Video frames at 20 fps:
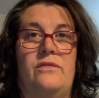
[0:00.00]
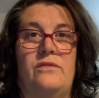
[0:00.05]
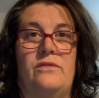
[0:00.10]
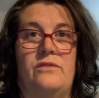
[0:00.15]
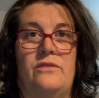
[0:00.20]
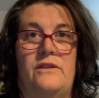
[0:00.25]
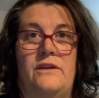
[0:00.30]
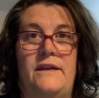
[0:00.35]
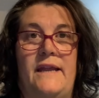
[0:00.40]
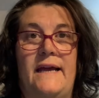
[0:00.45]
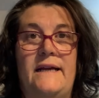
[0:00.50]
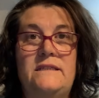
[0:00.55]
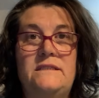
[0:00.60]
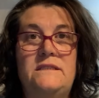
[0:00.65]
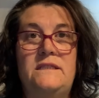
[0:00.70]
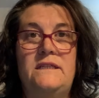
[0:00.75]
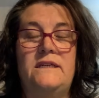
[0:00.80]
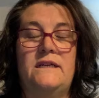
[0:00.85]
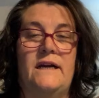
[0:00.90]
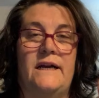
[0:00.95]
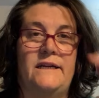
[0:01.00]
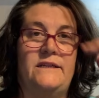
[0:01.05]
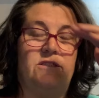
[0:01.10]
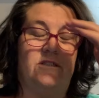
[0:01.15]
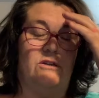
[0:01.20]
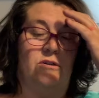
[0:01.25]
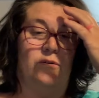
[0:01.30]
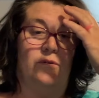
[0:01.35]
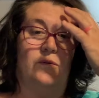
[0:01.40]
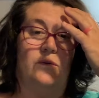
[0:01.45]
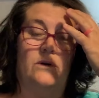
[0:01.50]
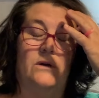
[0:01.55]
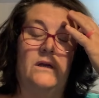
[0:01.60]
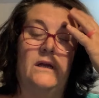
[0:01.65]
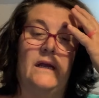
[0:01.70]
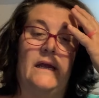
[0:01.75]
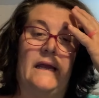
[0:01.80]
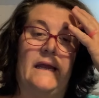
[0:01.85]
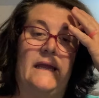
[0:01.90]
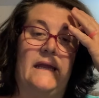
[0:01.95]
The next thing I do
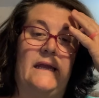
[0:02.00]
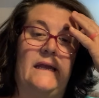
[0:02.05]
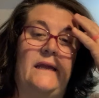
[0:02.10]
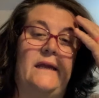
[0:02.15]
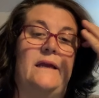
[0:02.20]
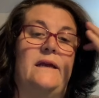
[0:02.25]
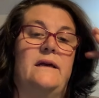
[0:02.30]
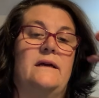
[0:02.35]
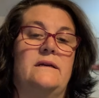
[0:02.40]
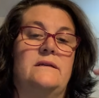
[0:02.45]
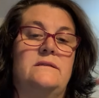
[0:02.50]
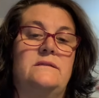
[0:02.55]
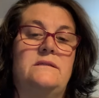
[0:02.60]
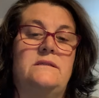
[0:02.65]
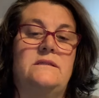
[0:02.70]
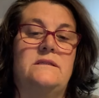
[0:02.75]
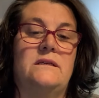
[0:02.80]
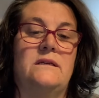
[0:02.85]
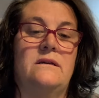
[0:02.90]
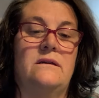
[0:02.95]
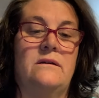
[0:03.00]
is,